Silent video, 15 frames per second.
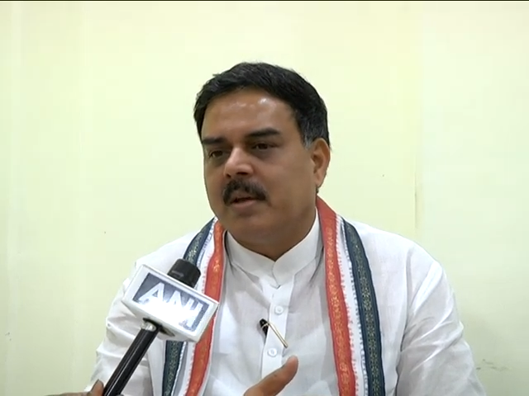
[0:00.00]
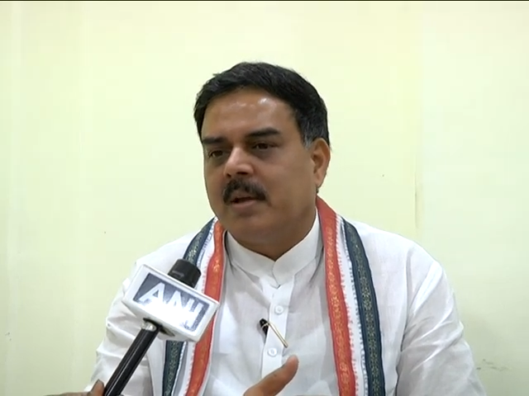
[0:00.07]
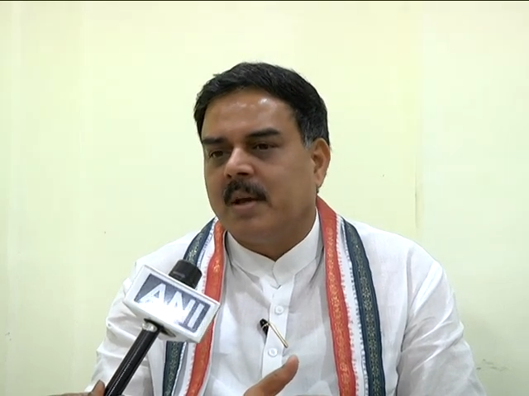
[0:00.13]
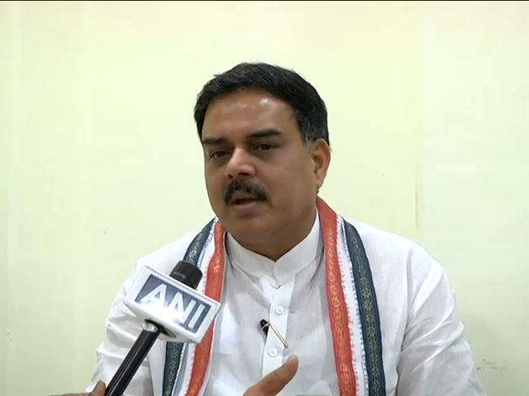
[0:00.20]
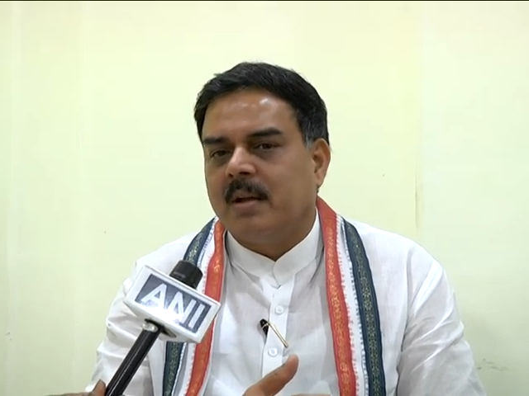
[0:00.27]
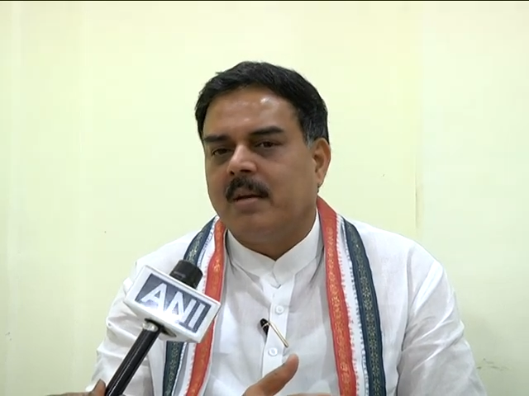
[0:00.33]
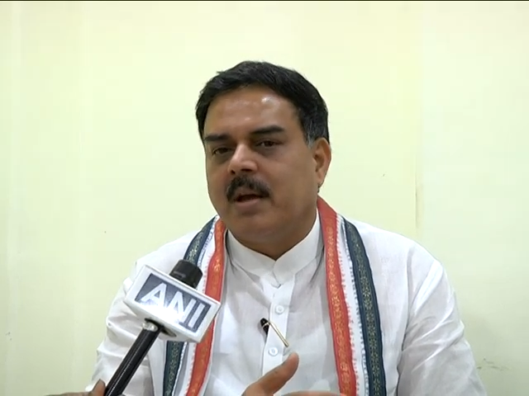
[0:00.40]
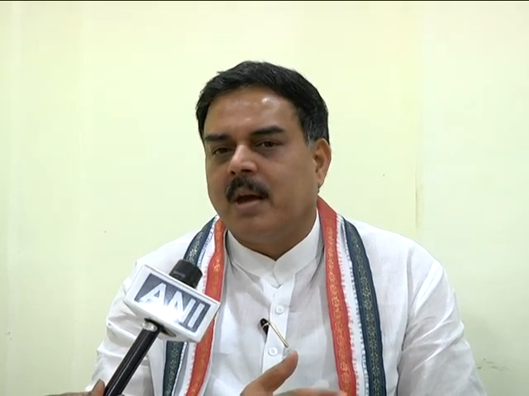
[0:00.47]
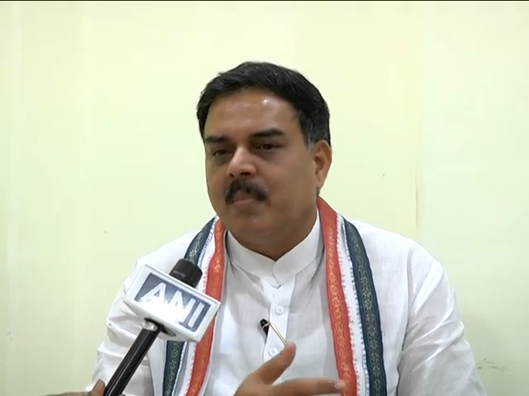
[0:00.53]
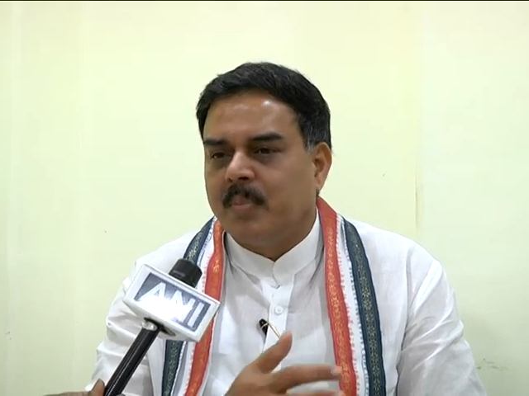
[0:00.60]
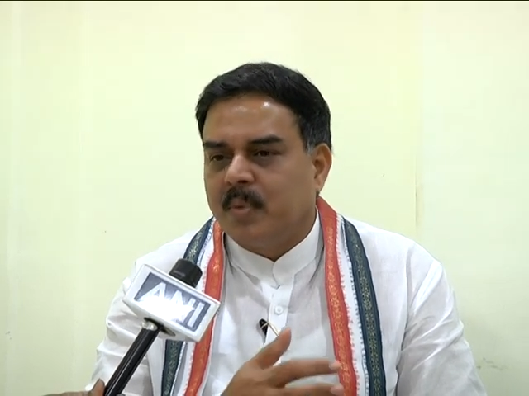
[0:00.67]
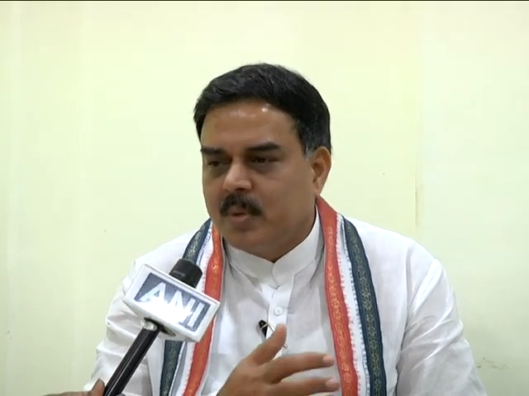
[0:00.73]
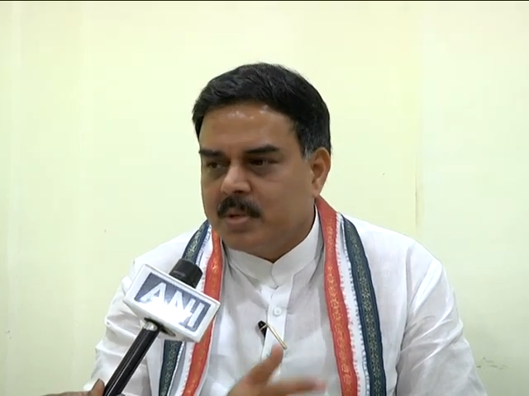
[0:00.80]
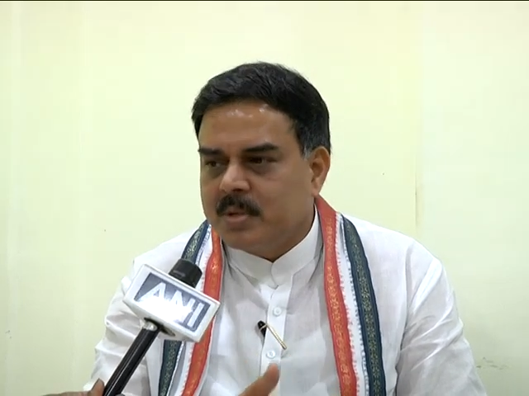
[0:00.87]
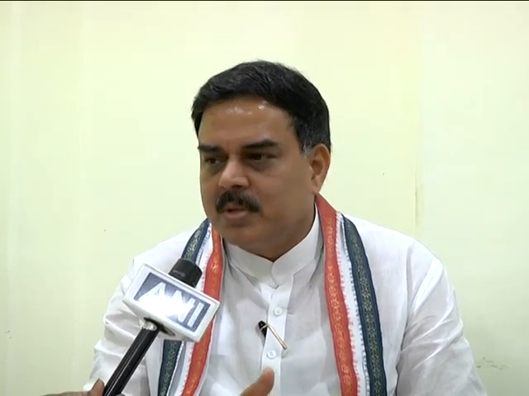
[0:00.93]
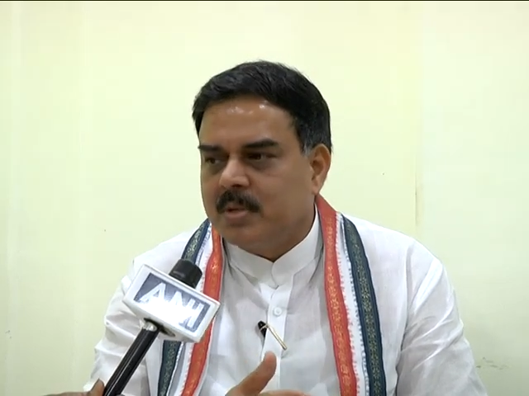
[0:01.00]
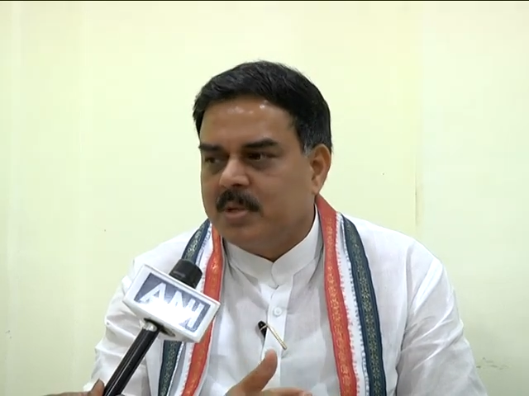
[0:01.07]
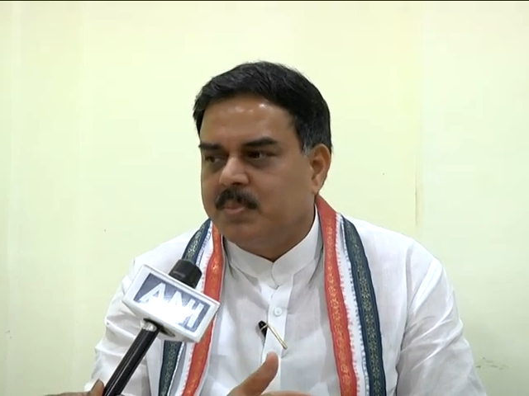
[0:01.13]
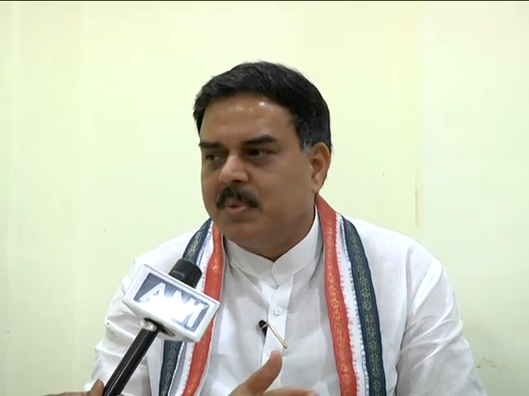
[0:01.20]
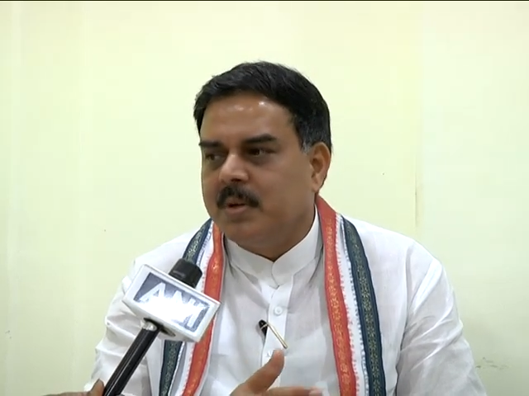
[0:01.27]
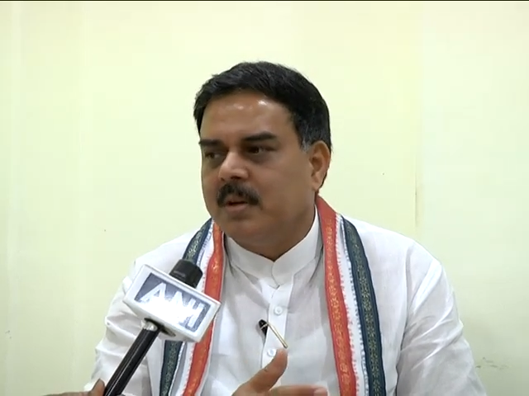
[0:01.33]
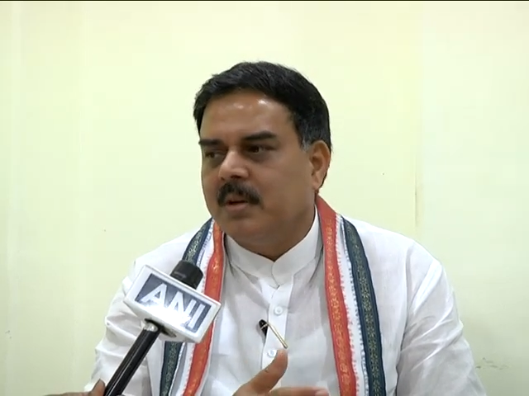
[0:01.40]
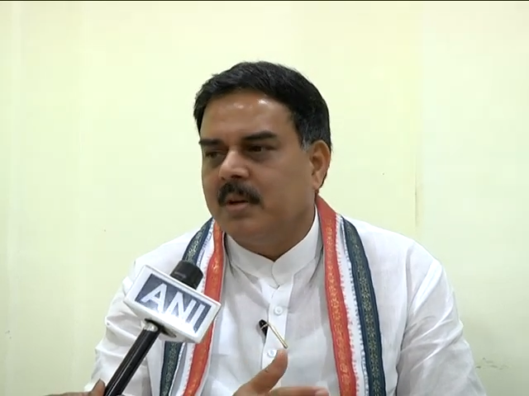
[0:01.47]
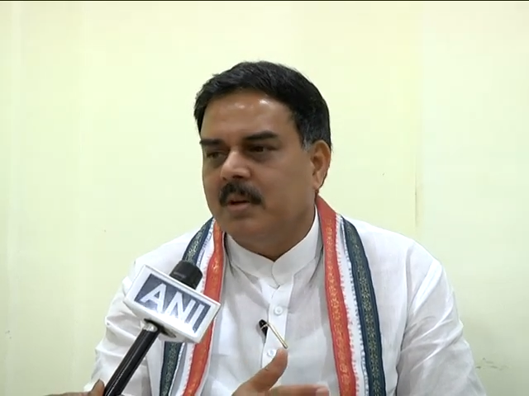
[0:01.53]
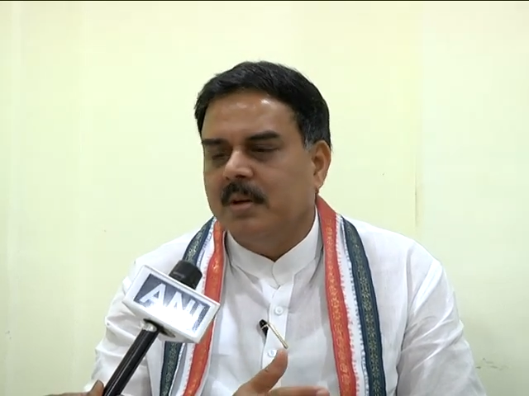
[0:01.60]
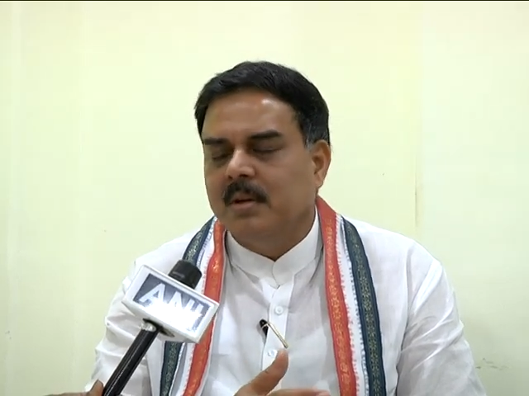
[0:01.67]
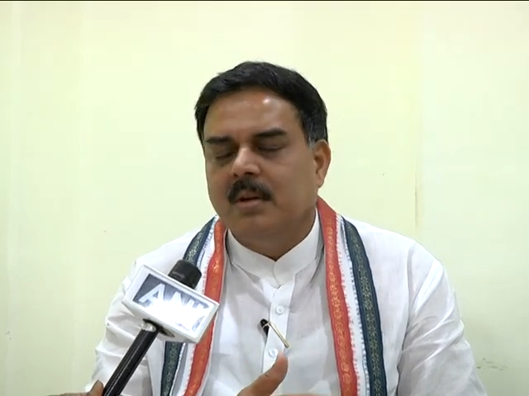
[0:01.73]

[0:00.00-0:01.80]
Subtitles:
can approach the speaker